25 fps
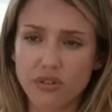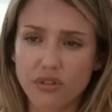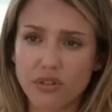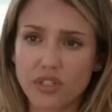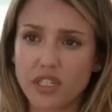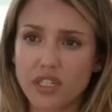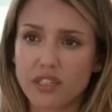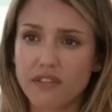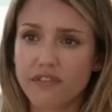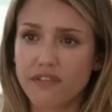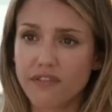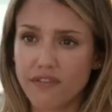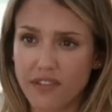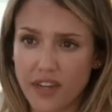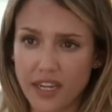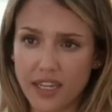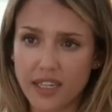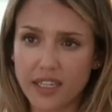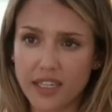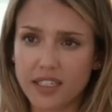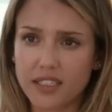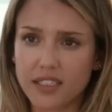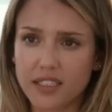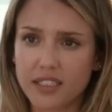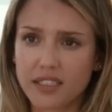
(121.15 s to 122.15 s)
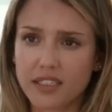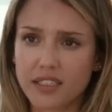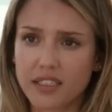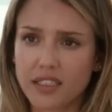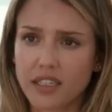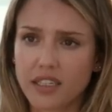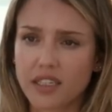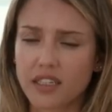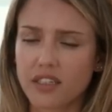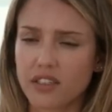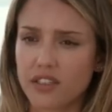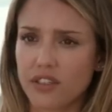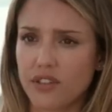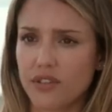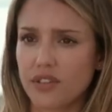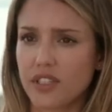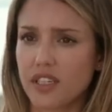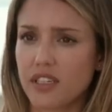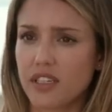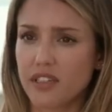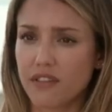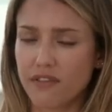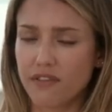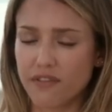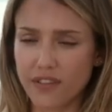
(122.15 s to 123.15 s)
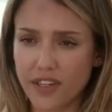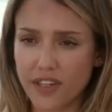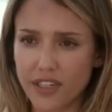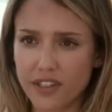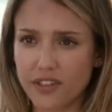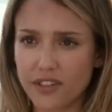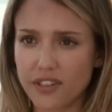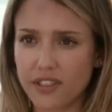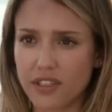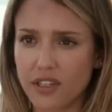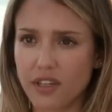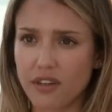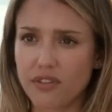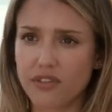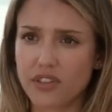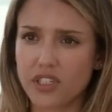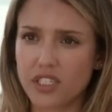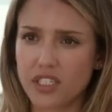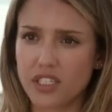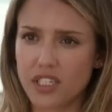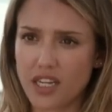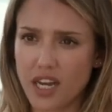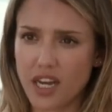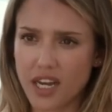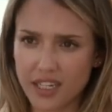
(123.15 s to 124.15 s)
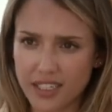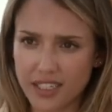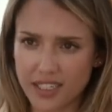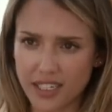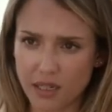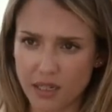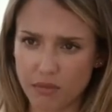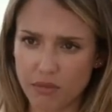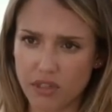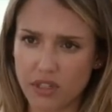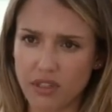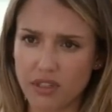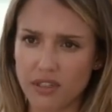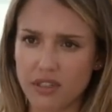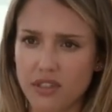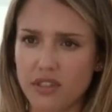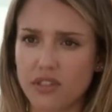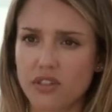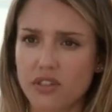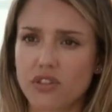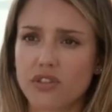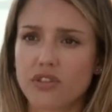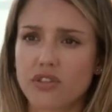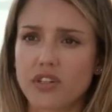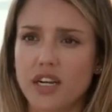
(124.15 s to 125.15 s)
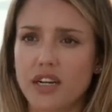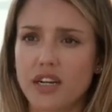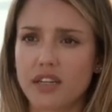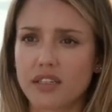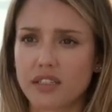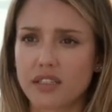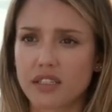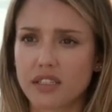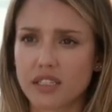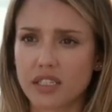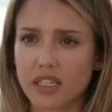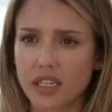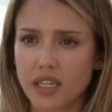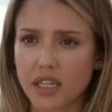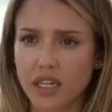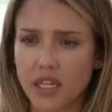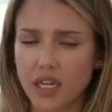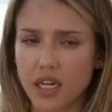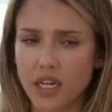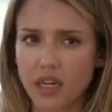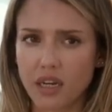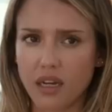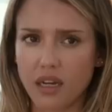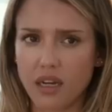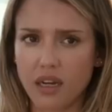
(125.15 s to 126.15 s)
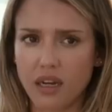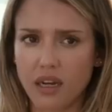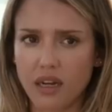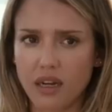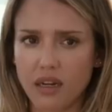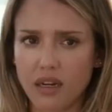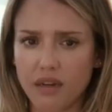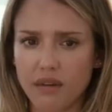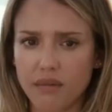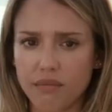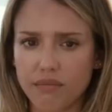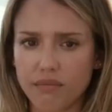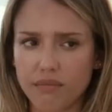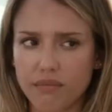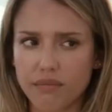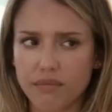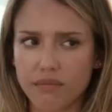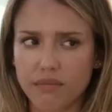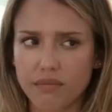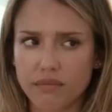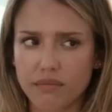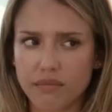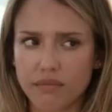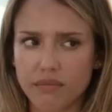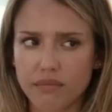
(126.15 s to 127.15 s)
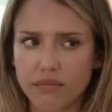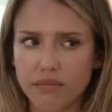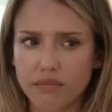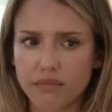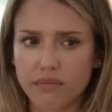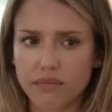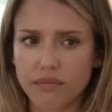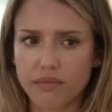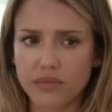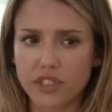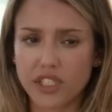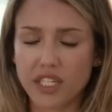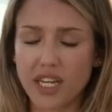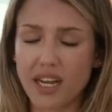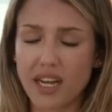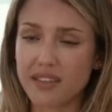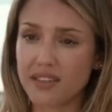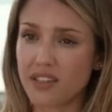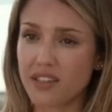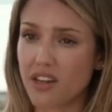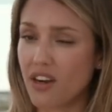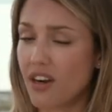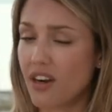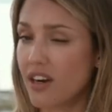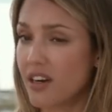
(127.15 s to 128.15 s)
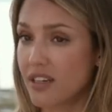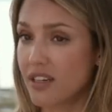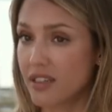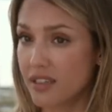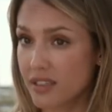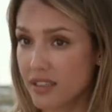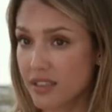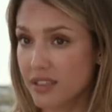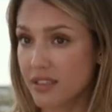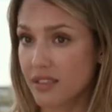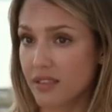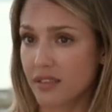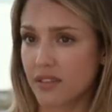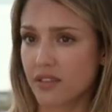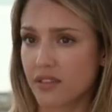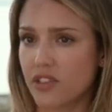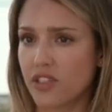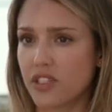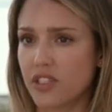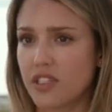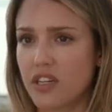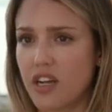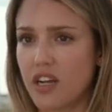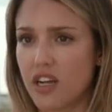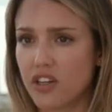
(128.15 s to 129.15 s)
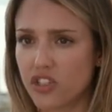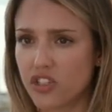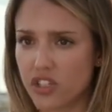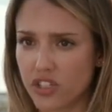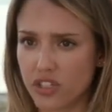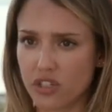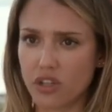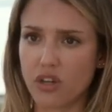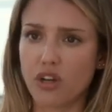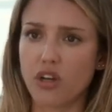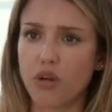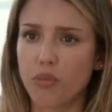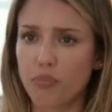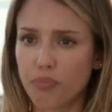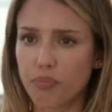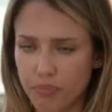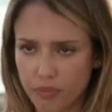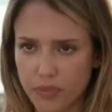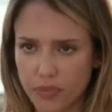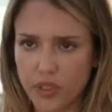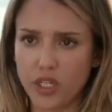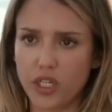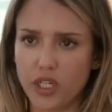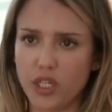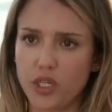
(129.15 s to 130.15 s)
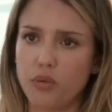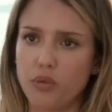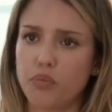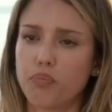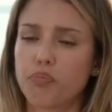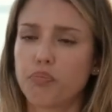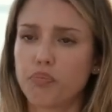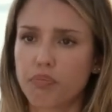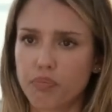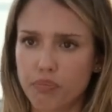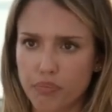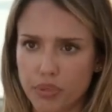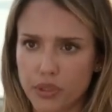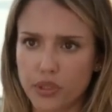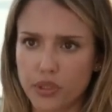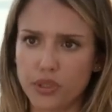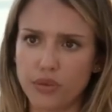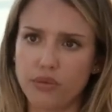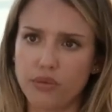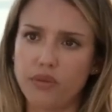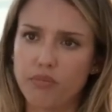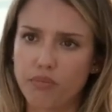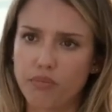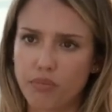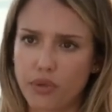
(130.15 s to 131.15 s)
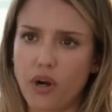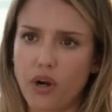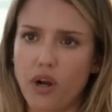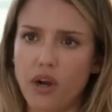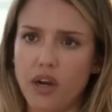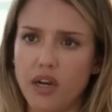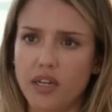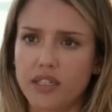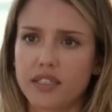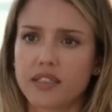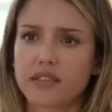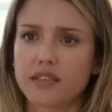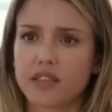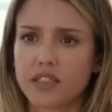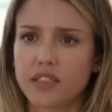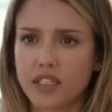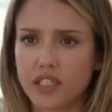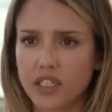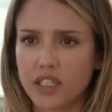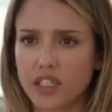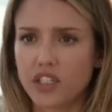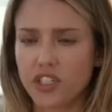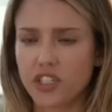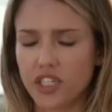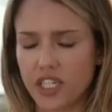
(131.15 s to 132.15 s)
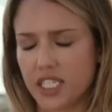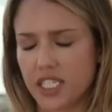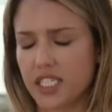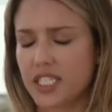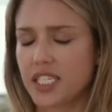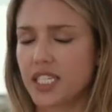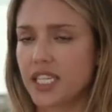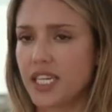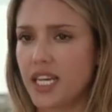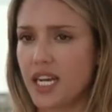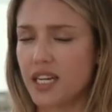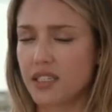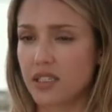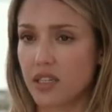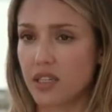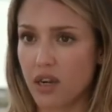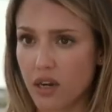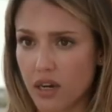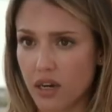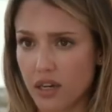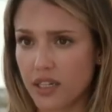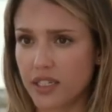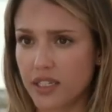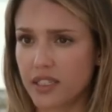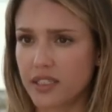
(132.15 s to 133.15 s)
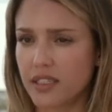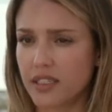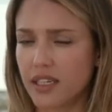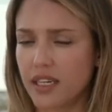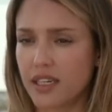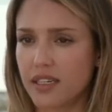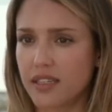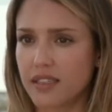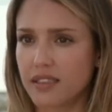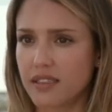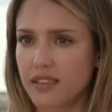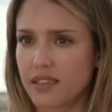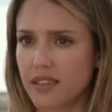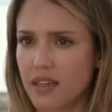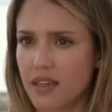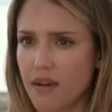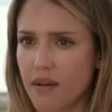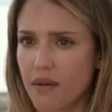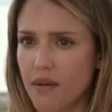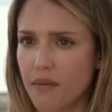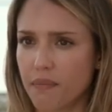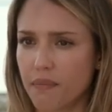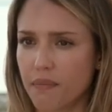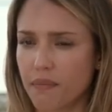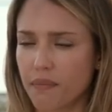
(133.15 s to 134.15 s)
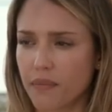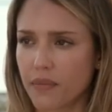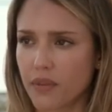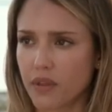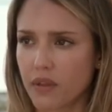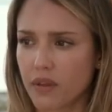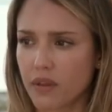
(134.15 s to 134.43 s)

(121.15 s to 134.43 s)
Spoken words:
knows how to fight. She knows how to defend herself. She's not a damsel in distress. She has a heart. She's not just all, you know, brute and brawn. She actually has a heart. And